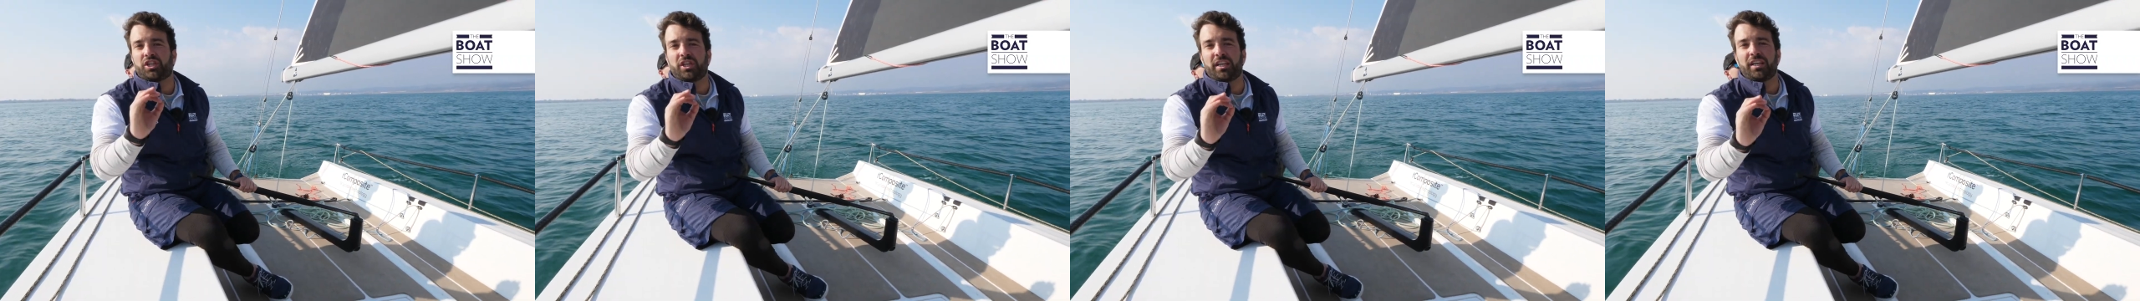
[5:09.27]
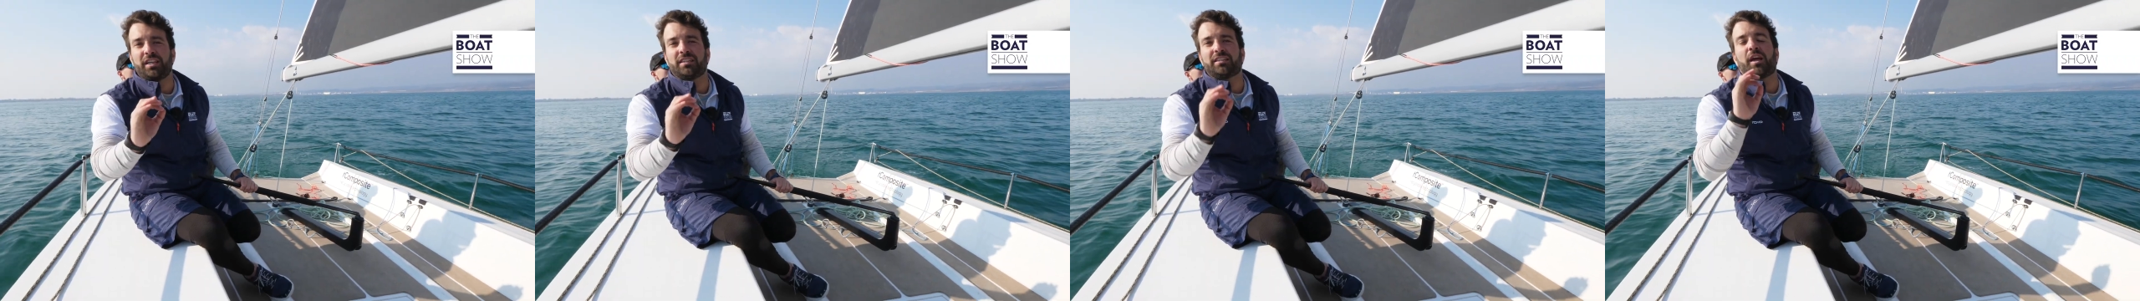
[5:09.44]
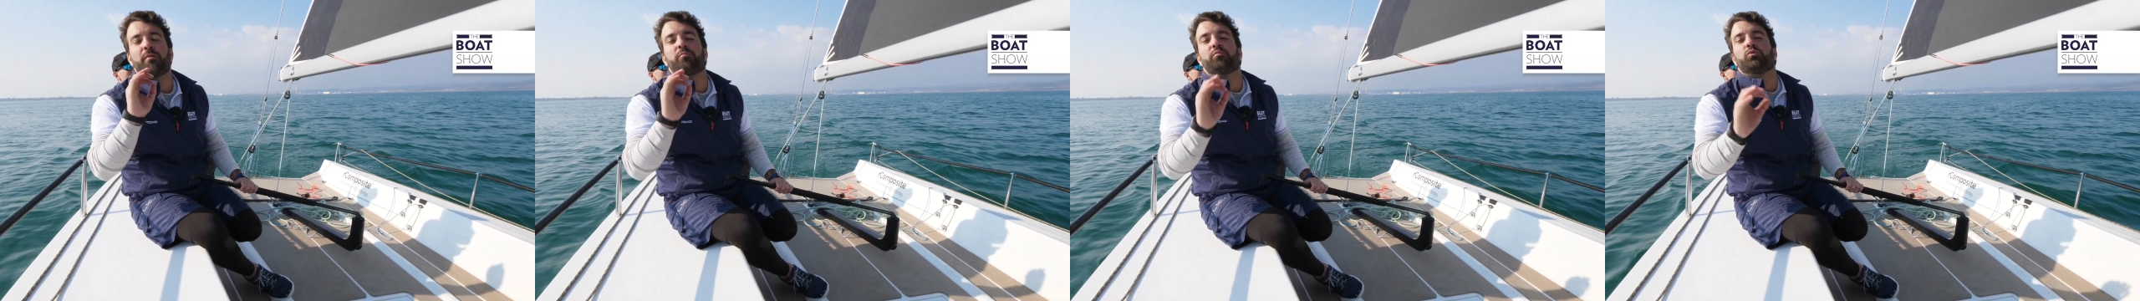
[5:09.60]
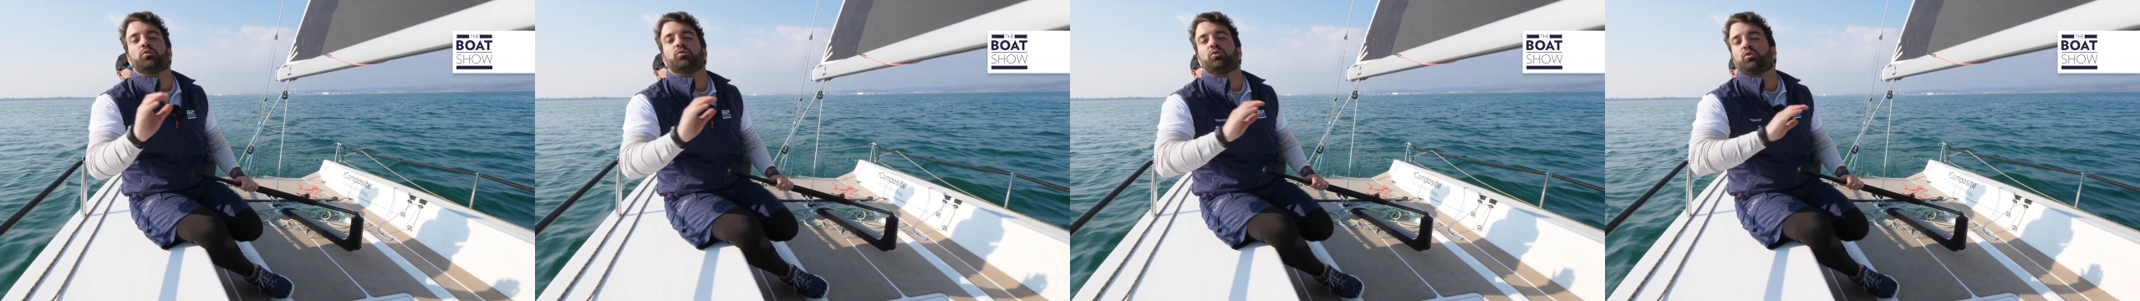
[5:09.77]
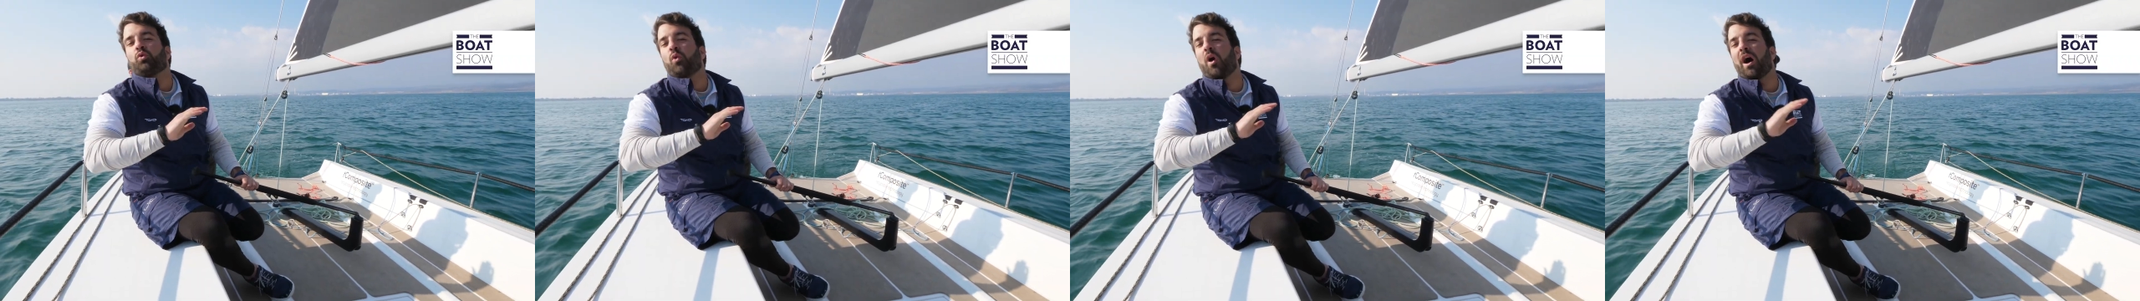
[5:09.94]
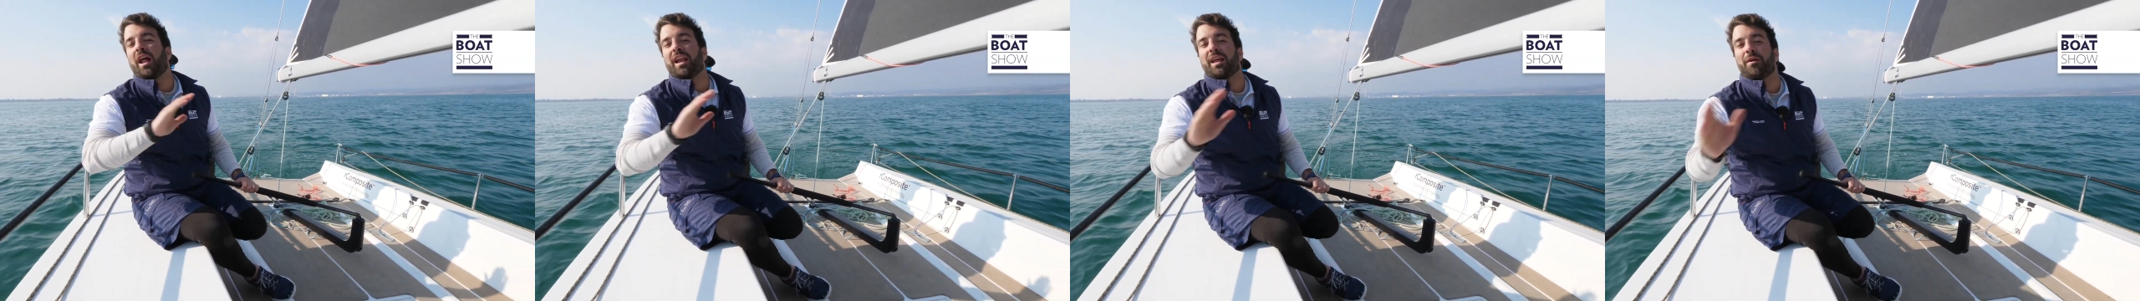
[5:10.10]
It manages to
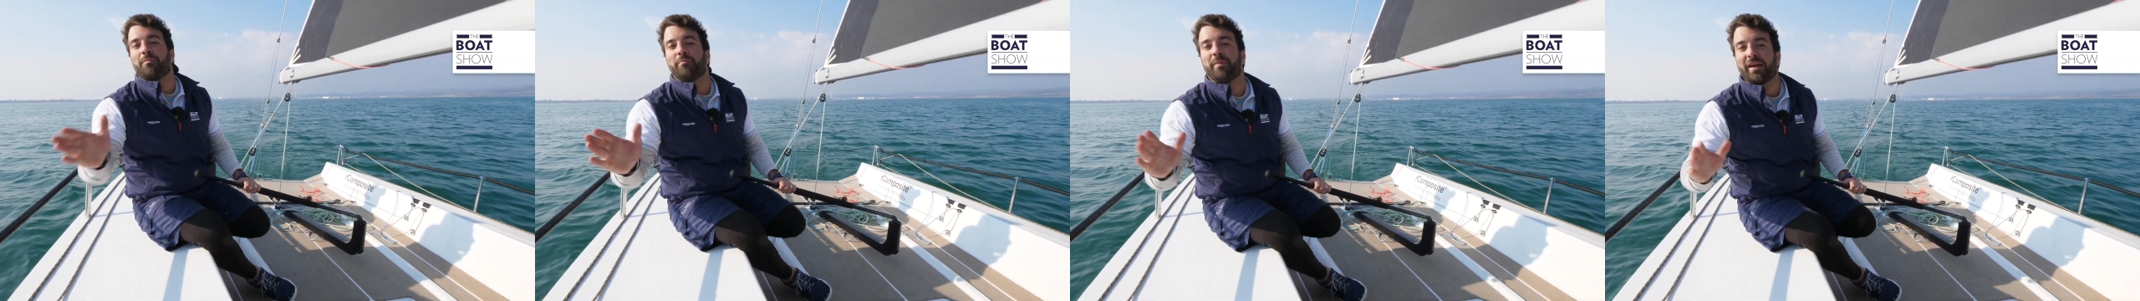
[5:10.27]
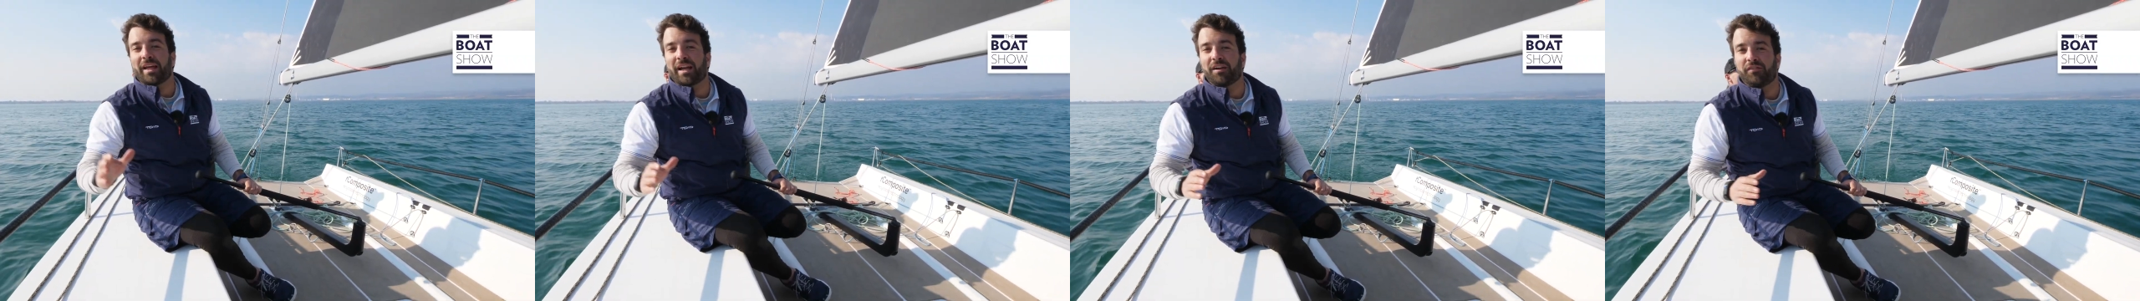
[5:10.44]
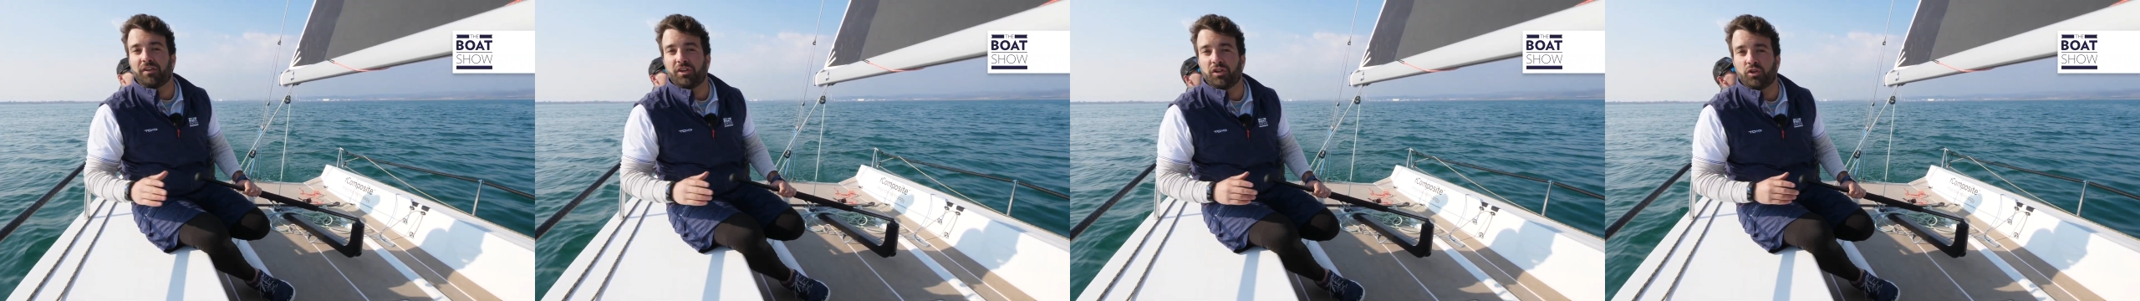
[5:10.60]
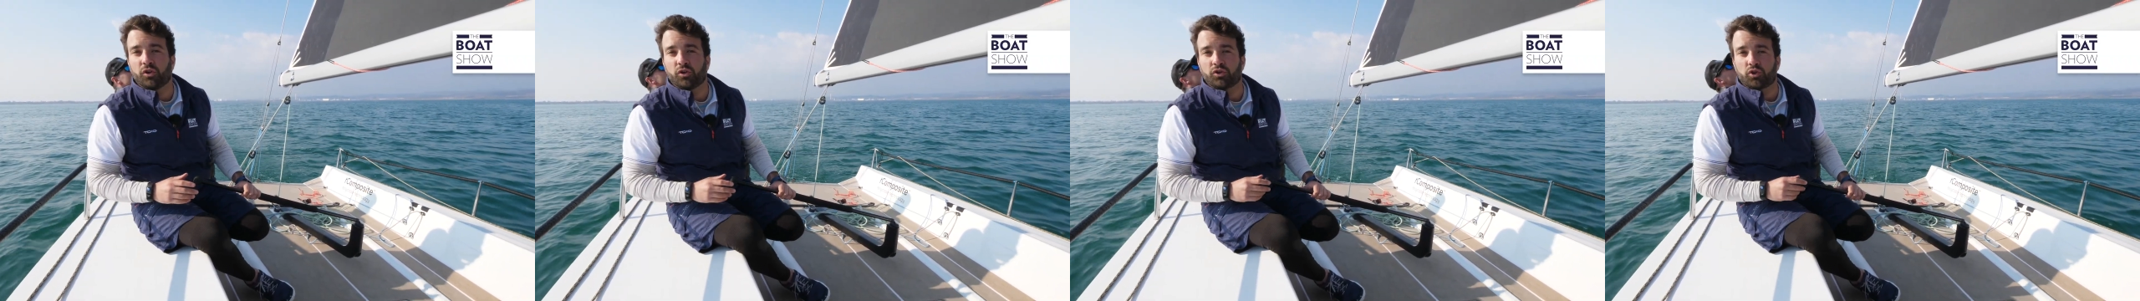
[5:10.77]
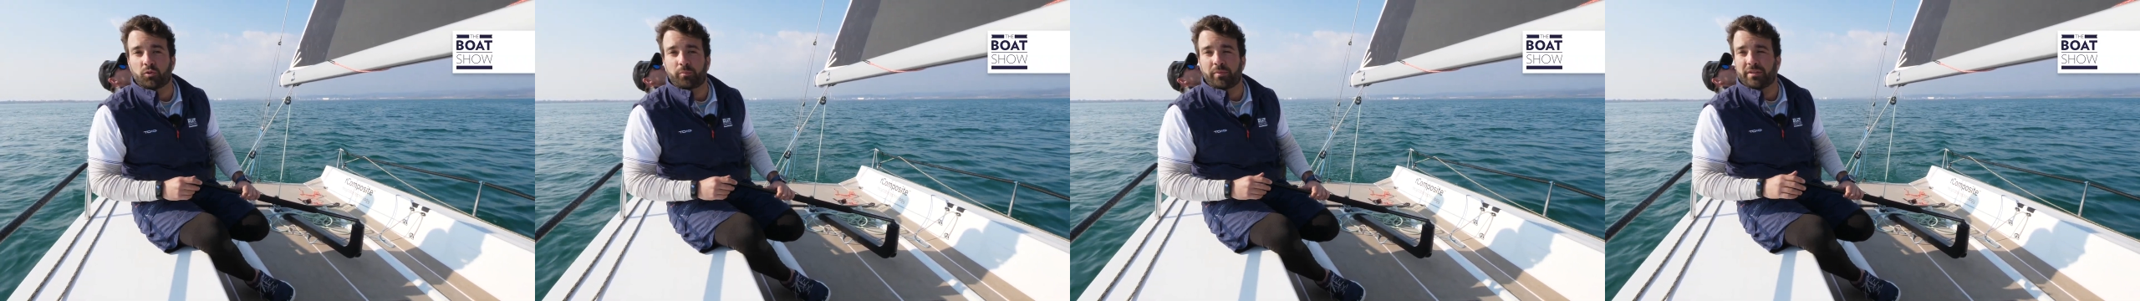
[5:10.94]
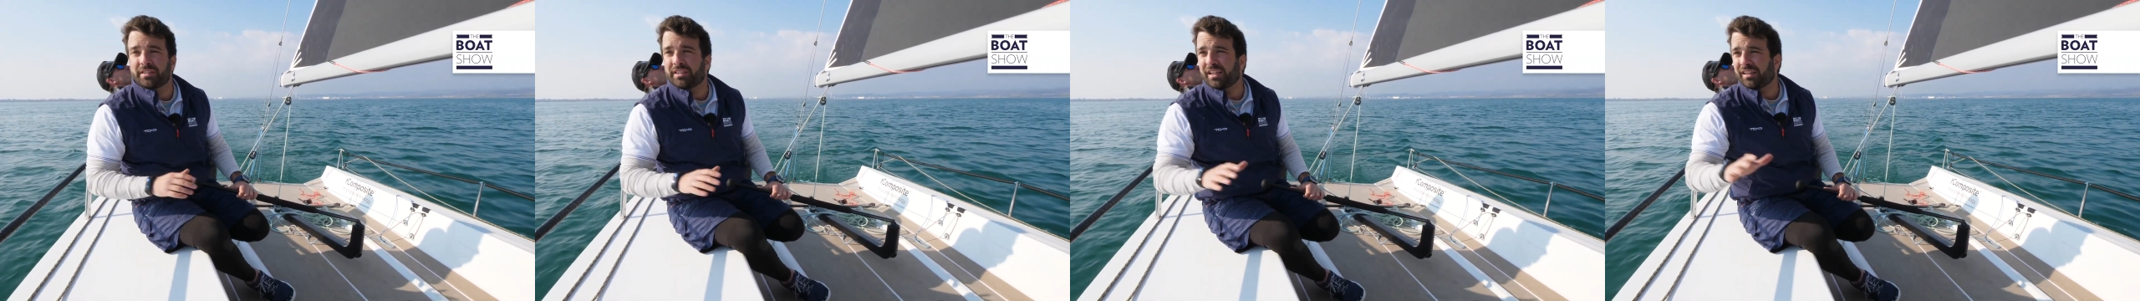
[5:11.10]
keep a precise and
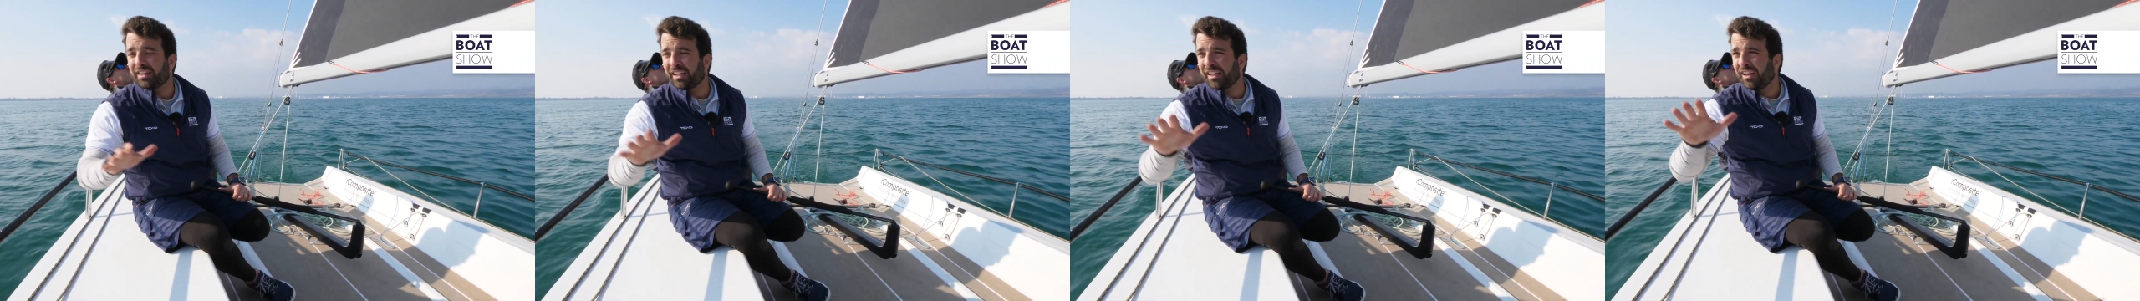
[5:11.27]
punctual